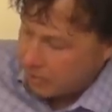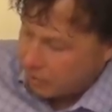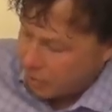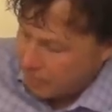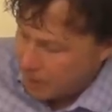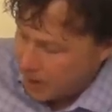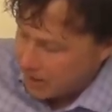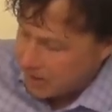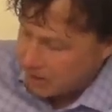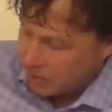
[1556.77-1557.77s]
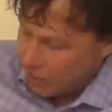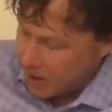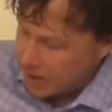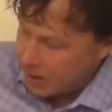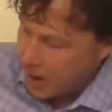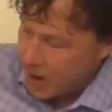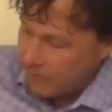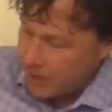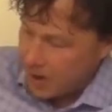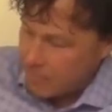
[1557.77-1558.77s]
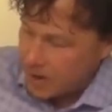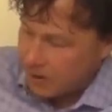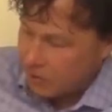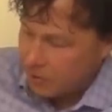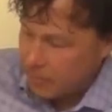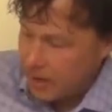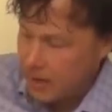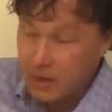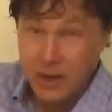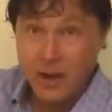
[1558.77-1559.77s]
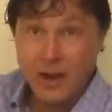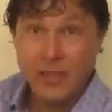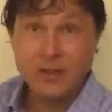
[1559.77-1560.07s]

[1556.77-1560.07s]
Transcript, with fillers: extrude pasta, grind coffee, and make sorbet. And